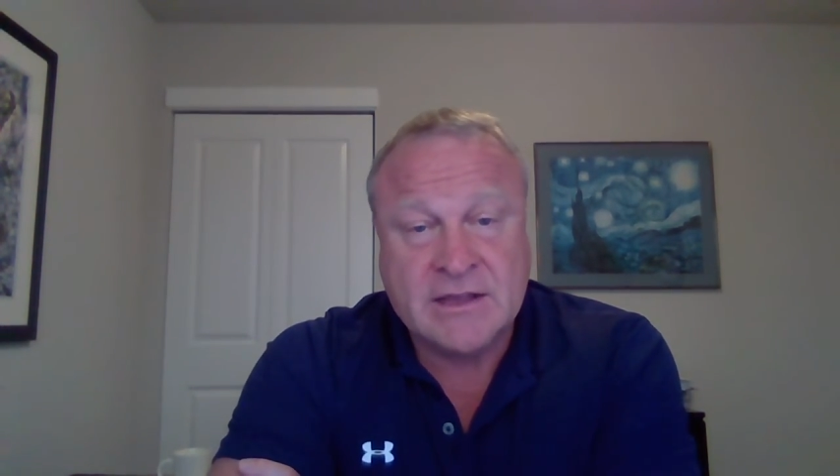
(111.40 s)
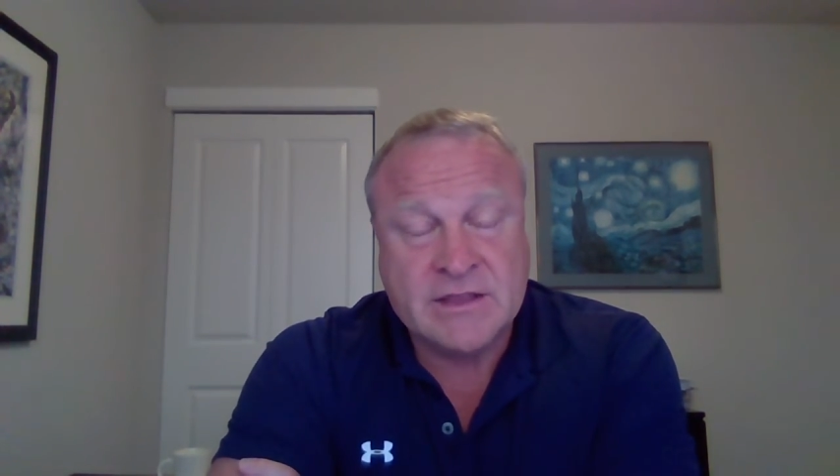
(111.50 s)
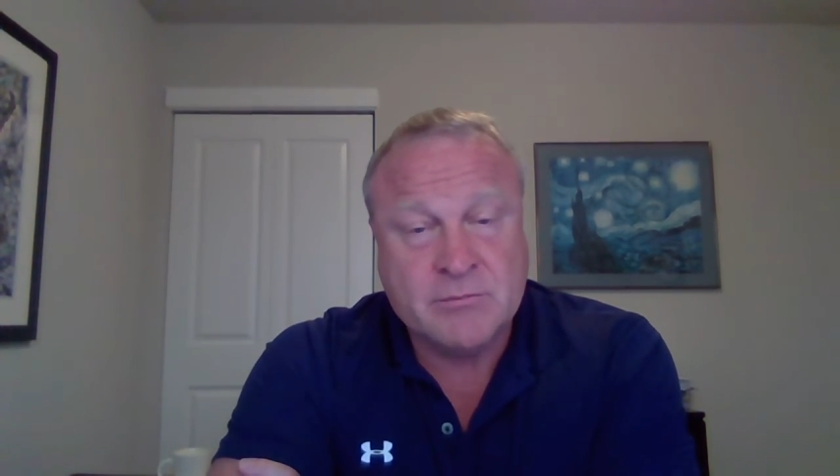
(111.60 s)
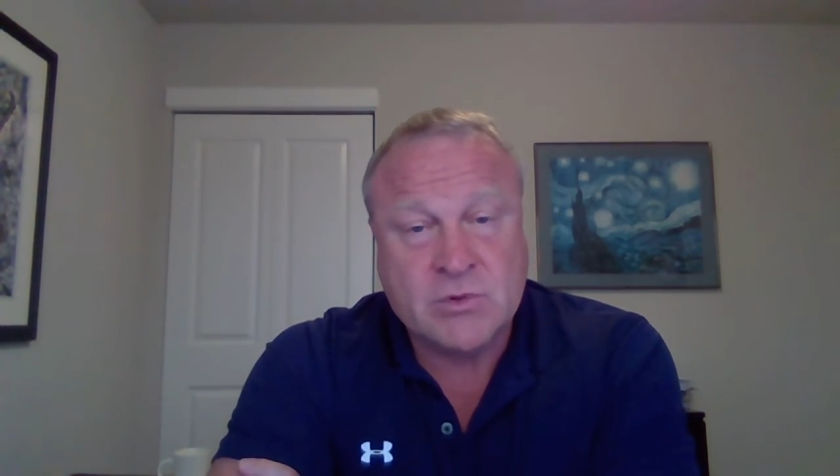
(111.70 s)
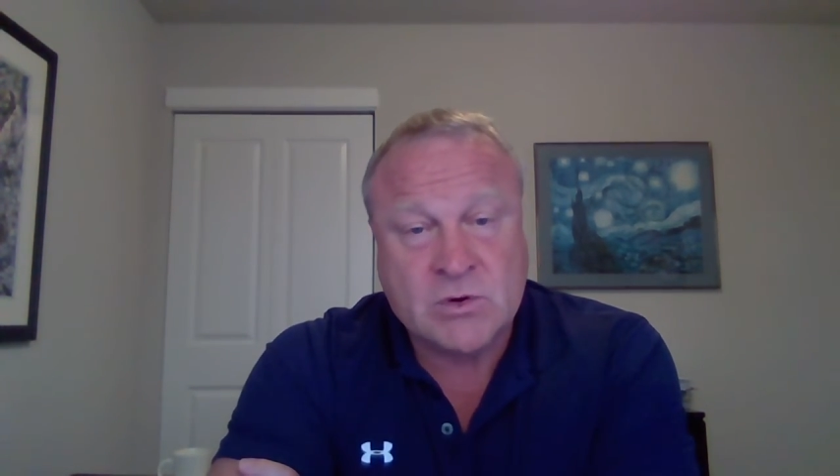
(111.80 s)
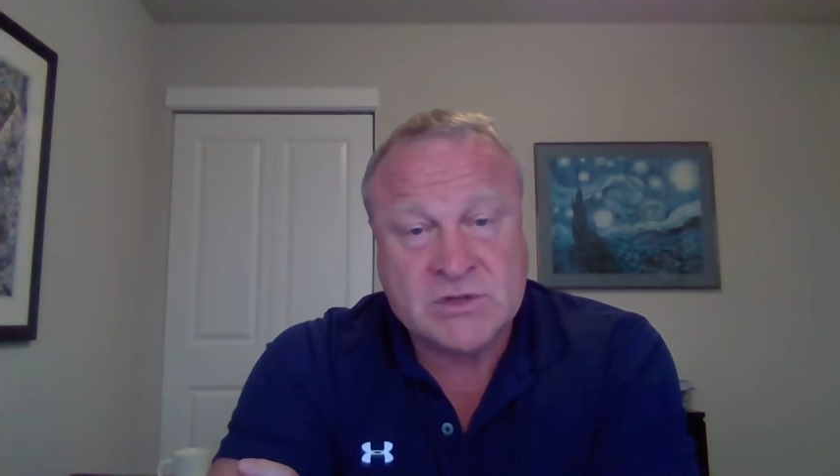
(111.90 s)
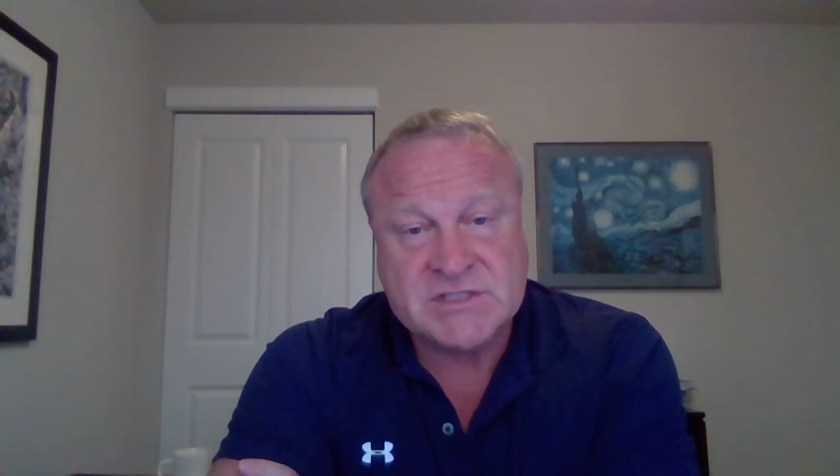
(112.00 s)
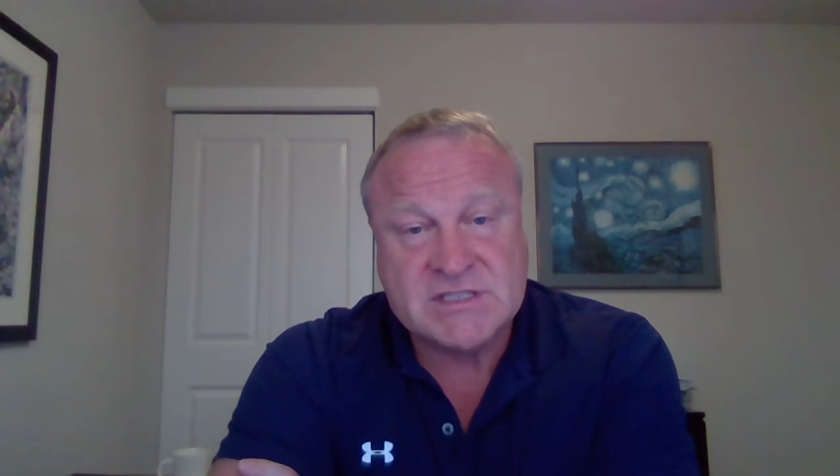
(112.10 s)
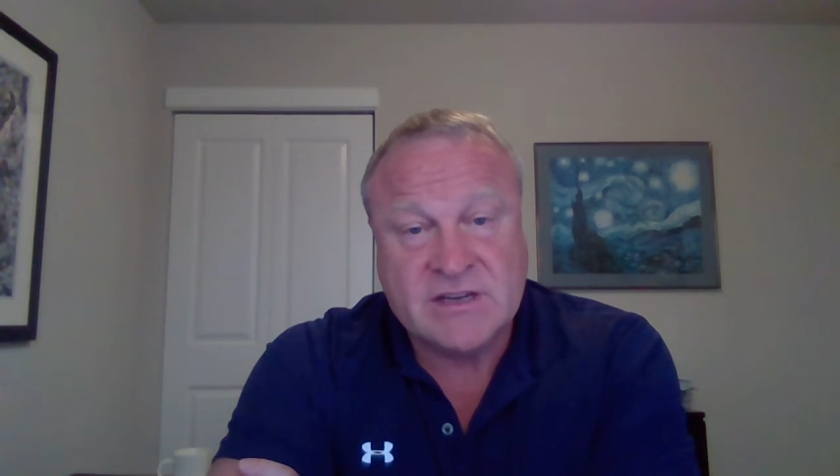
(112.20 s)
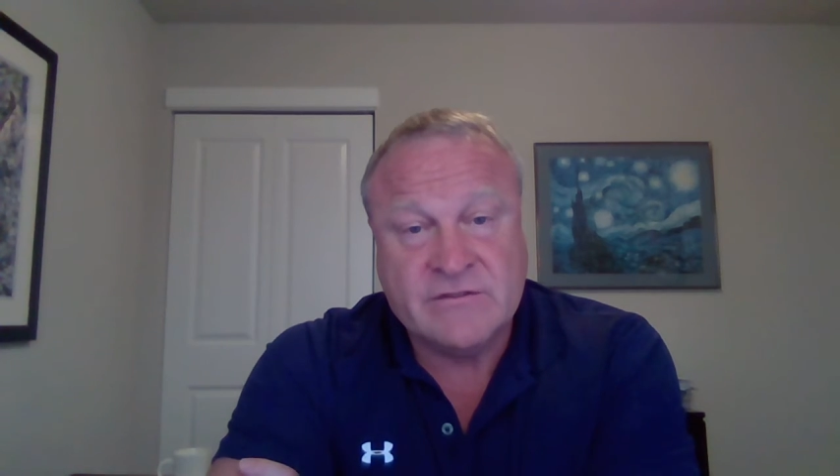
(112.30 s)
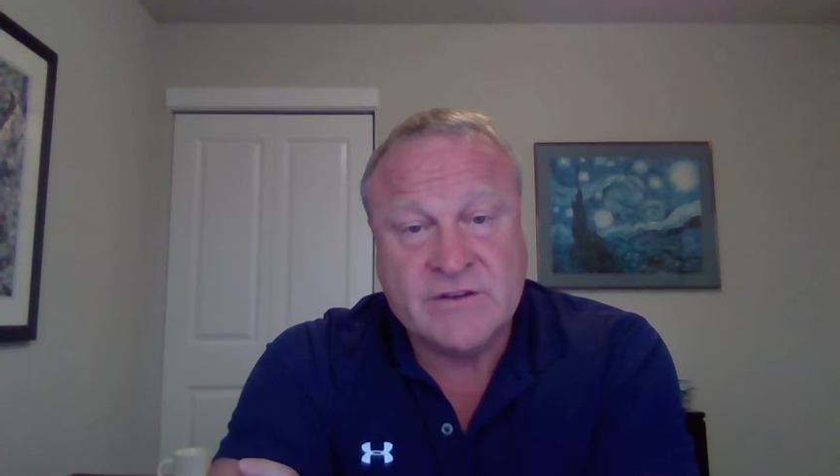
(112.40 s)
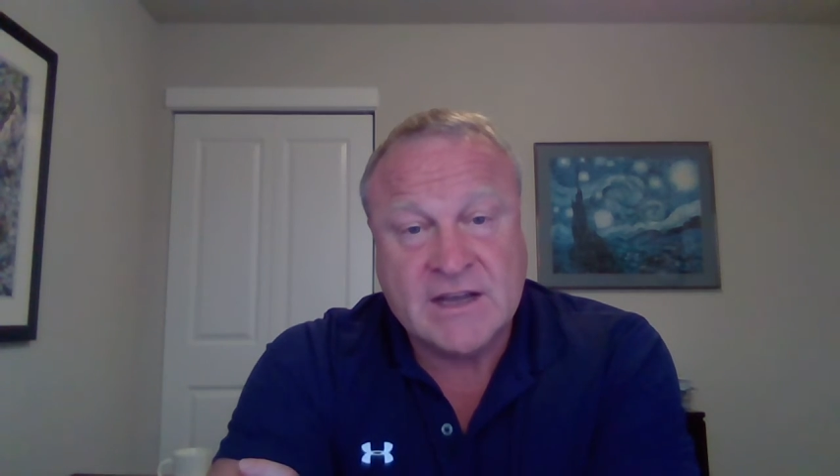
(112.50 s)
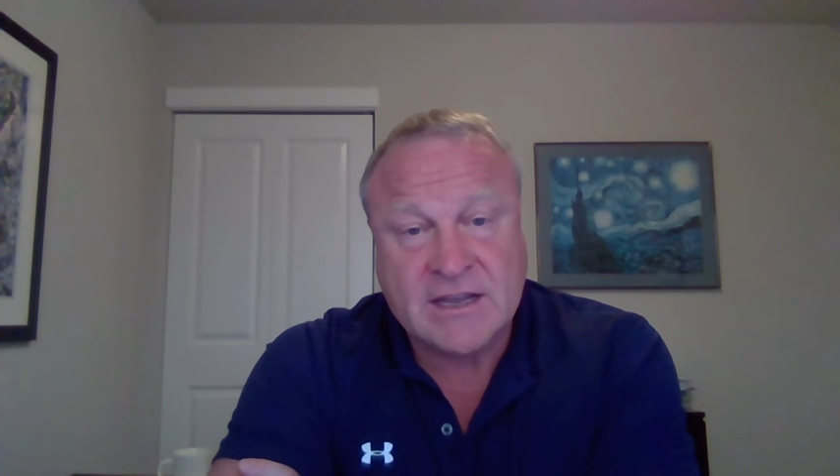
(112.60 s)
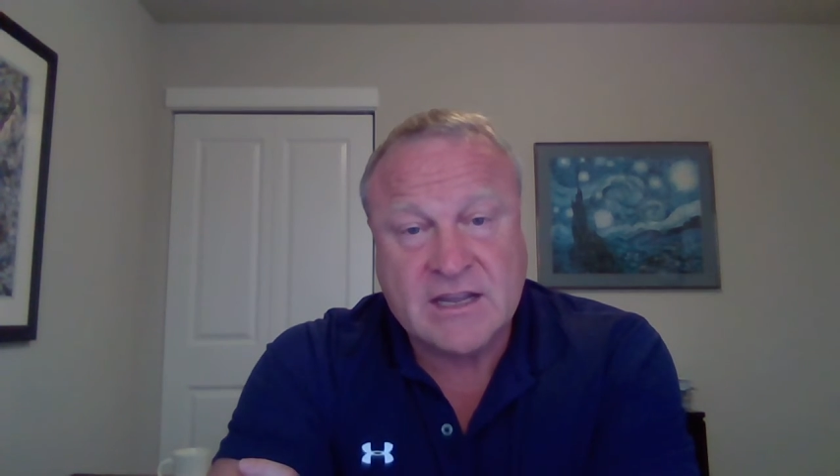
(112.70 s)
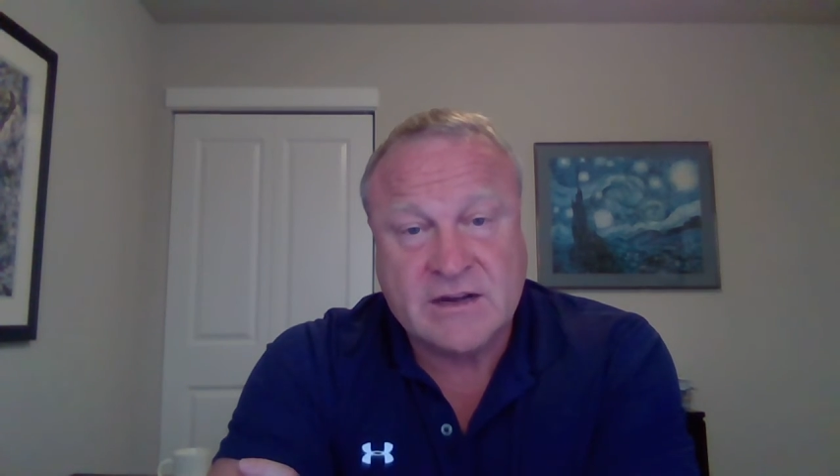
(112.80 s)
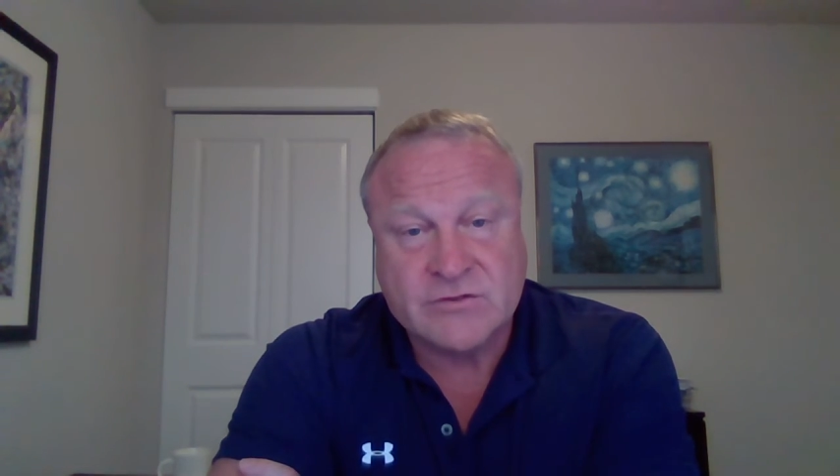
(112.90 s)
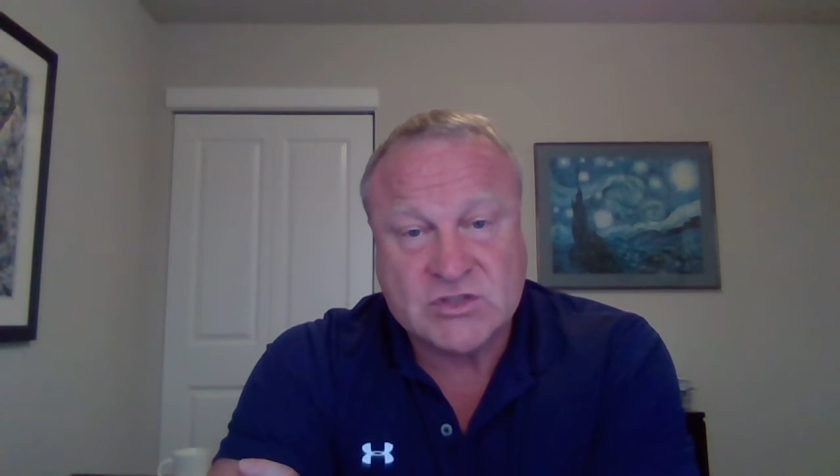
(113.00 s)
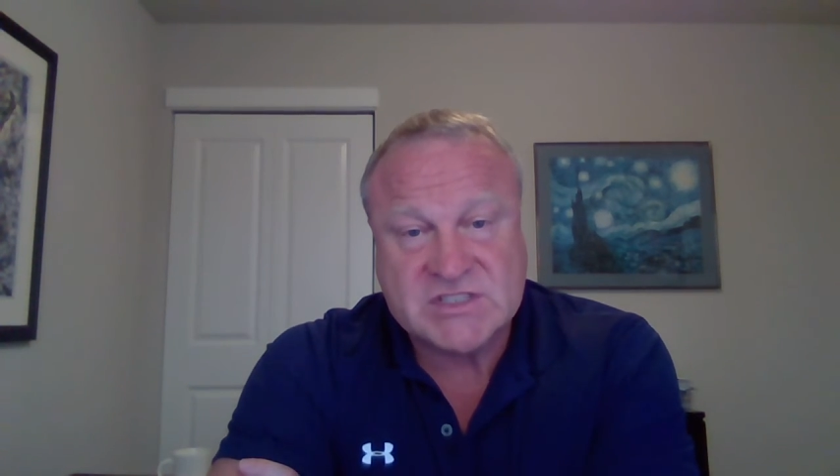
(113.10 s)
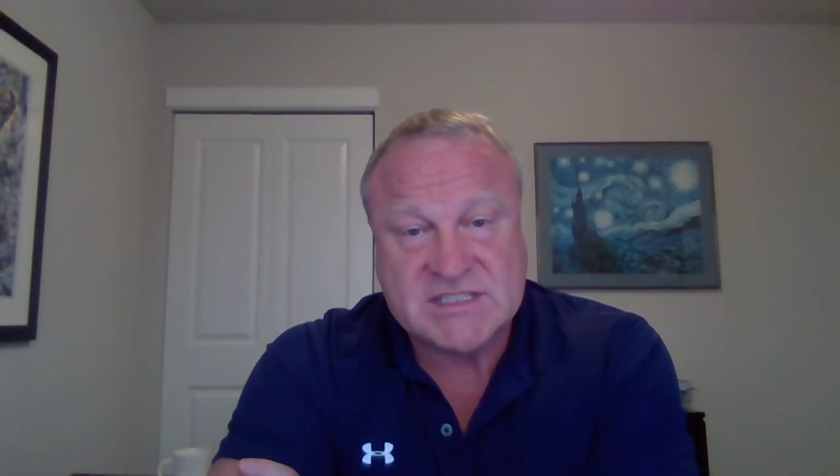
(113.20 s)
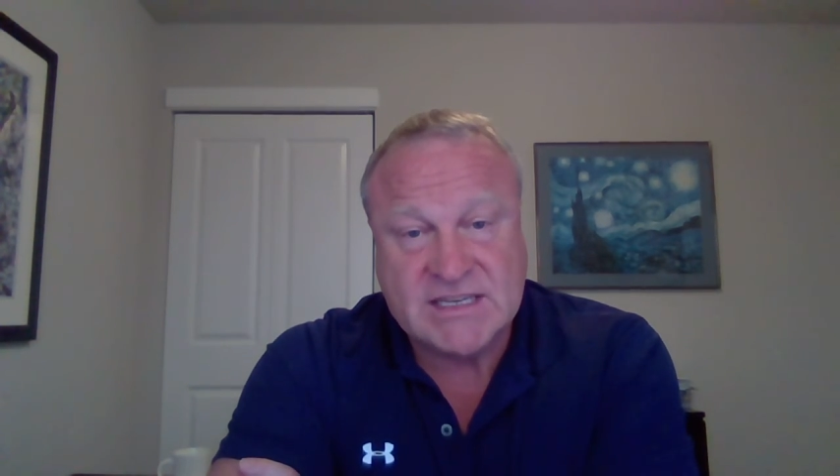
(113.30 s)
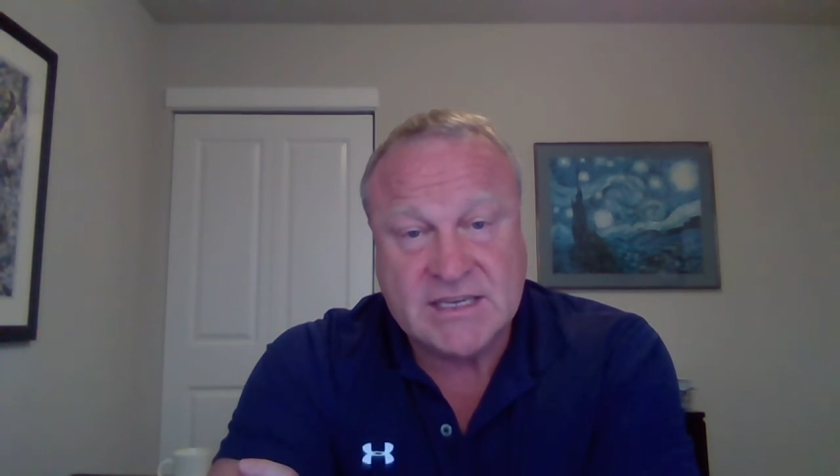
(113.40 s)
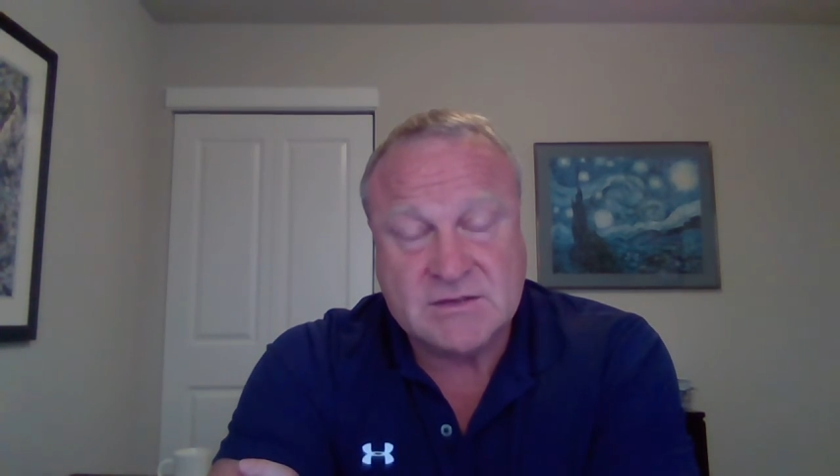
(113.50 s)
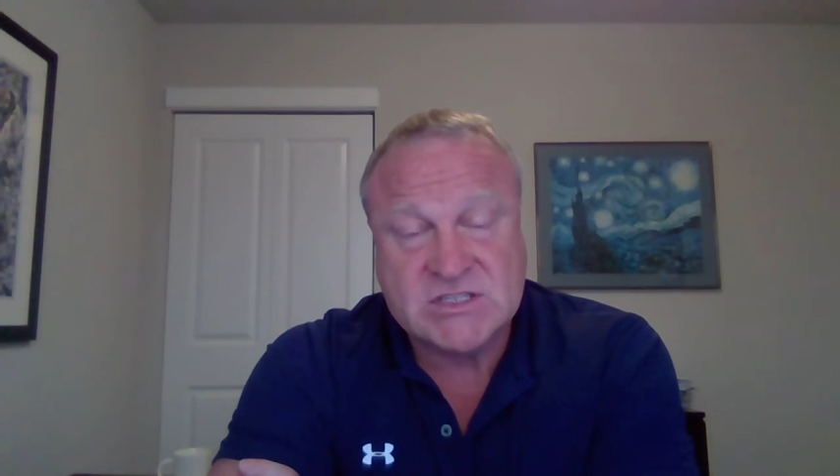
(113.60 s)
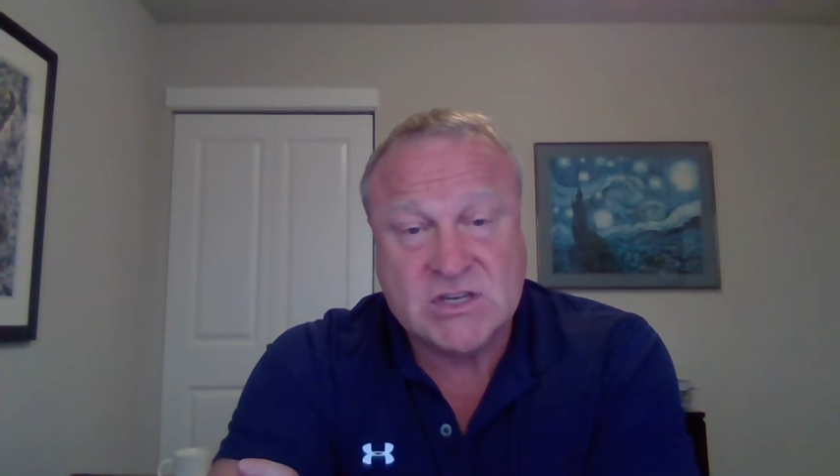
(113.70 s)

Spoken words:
the importance of coverage C.